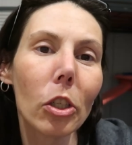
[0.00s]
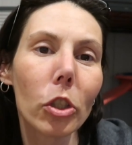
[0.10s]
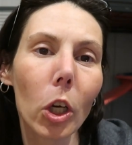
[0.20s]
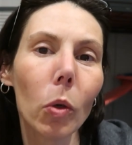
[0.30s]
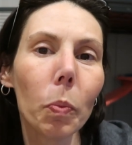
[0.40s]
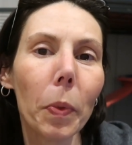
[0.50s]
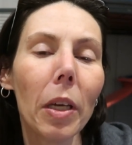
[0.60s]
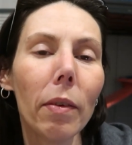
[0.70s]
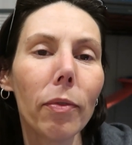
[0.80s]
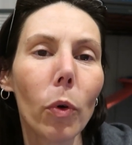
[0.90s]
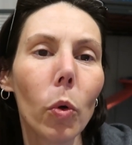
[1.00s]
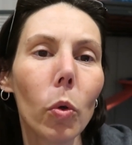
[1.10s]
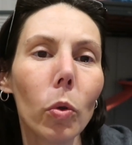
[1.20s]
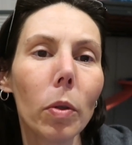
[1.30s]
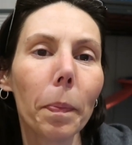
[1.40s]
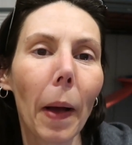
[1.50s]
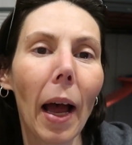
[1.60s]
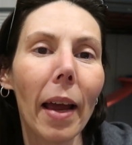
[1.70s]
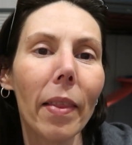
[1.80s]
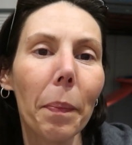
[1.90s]
don't be fooled
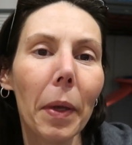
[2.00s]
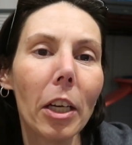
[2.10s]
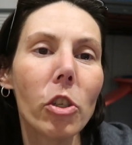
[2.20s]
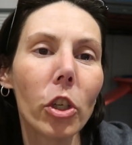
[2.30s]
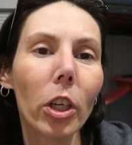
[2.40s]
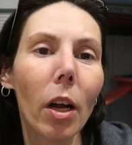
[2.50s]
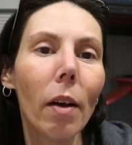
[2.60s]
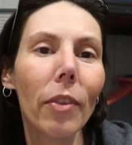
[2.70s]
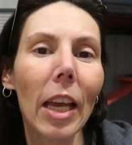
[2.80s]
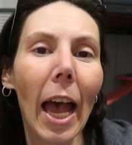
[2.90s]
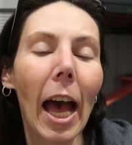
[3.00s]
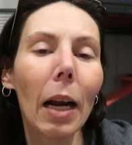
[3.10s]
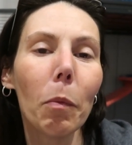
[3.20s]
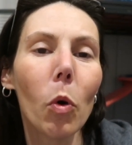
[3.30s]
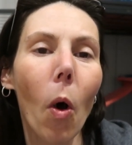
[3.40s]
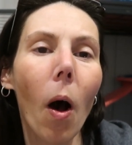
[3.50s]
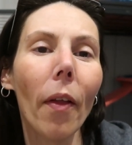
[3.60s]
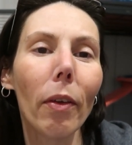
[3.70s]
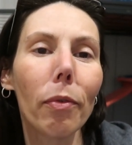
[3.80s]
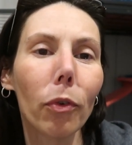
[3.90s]
by the picture of the animal
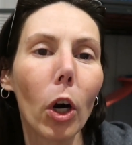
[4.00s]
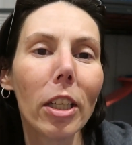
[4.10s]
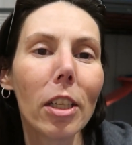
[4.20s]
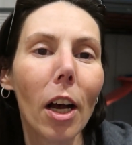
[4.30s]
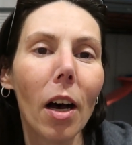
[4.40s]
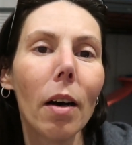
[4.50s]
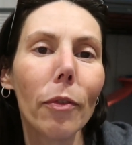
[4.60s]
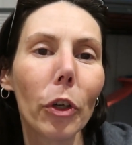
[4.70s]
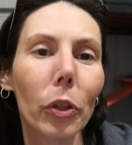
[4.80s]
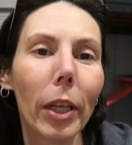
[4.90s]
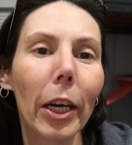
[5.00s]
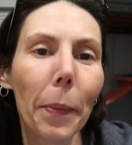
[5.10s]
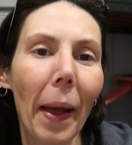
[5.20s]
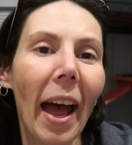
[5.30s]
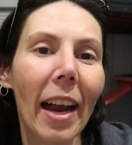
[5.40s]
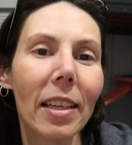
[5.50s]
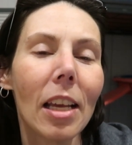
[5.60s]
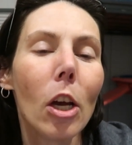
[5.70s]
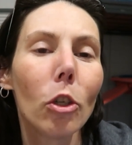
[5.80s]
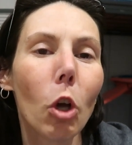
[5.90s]
on the front of your litter bags.
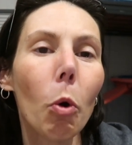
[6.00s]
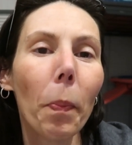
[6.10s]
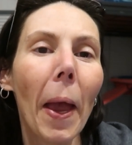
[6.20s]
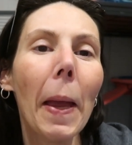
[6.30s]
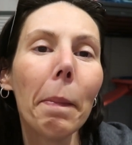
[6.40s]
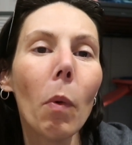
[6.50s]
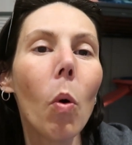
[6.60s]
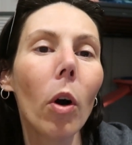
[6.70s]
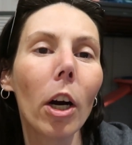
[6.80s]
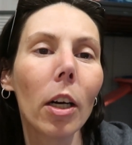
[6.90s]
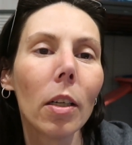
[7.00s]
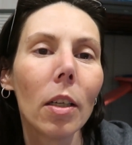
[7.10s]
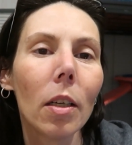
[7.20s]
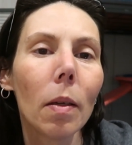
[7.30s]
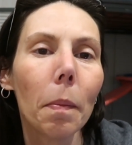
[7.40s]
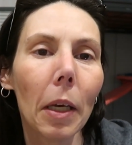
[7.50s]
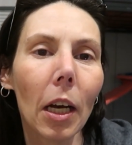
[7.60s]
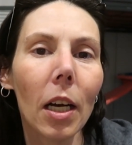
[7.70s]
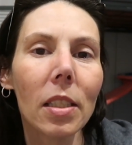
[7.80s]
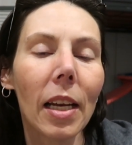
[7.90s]
Don't pay more
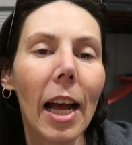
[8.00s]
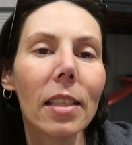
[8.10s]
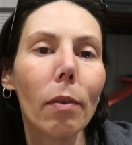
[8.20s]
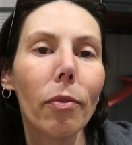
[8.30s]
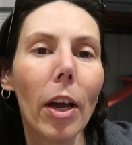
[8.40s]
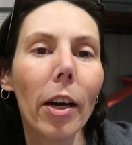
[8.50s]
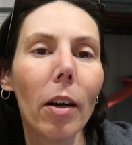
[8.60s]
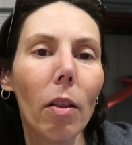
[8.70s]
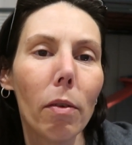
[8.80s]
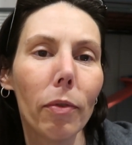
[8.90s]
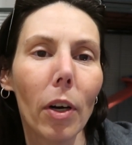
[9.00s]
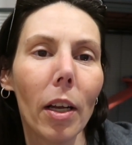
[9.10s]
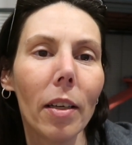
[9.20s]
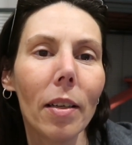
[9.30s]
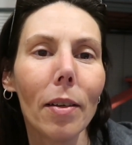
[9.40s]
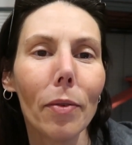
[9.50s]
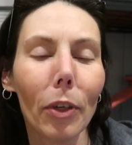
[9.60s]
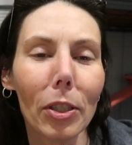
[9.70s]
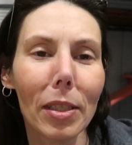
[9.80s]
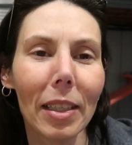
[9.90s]
because it has a ferret on the front
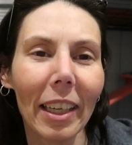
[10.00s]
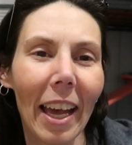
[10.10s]
versus a